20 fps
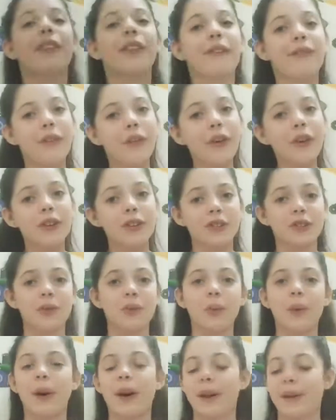The
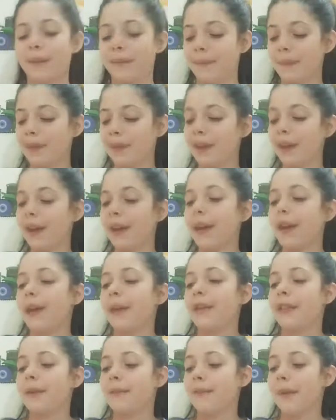first one,
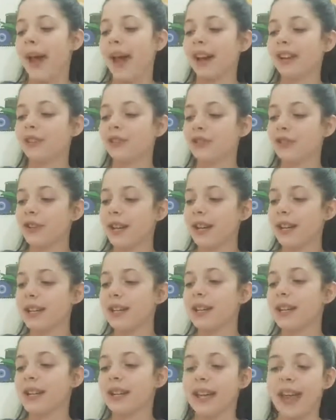the
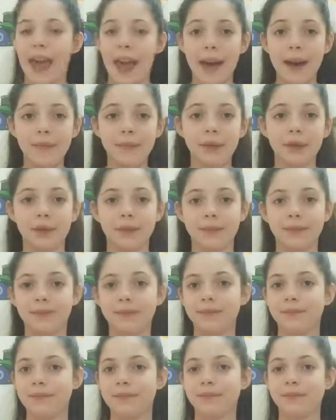Bactrian camel.
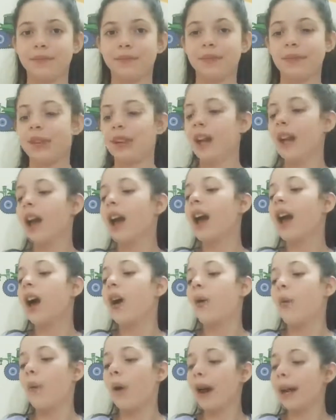
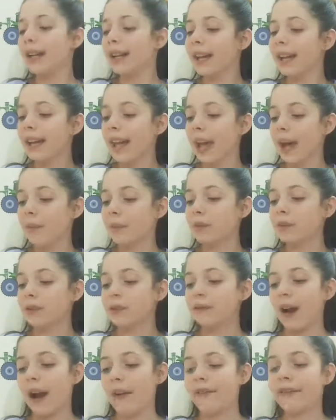Why can camels
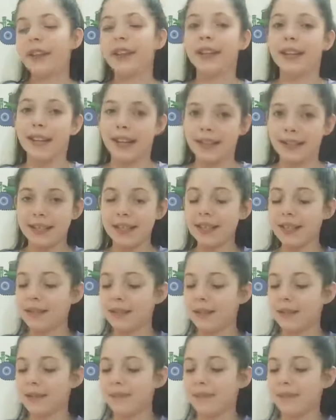survive in the desert?